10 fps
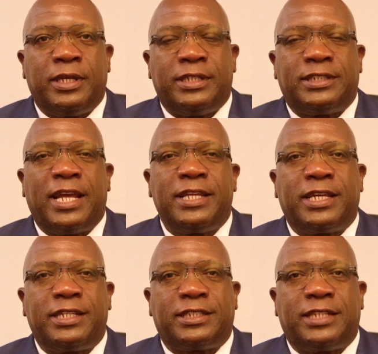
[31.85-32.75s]
St.
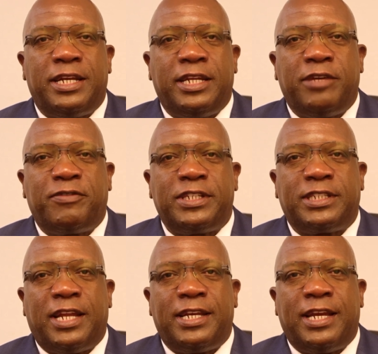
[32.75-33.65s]
Kitts and Nevis
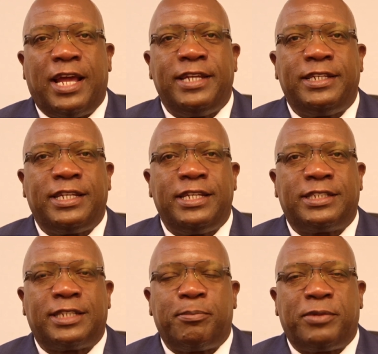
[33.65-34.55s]
on the 19th
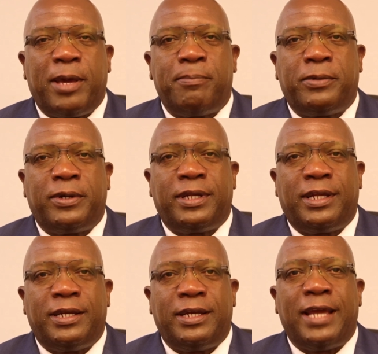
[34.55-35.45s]
September
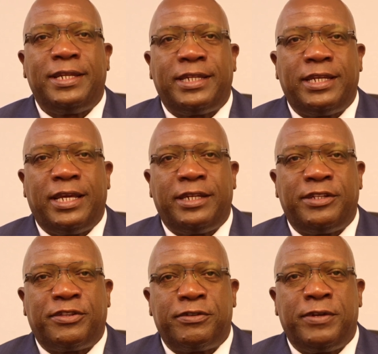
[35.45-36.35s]

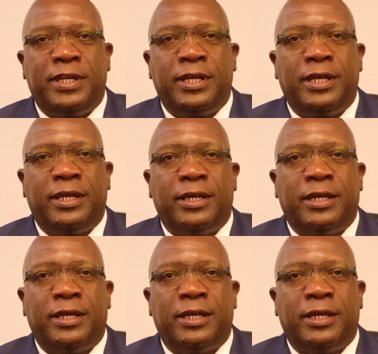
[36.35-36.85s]
1983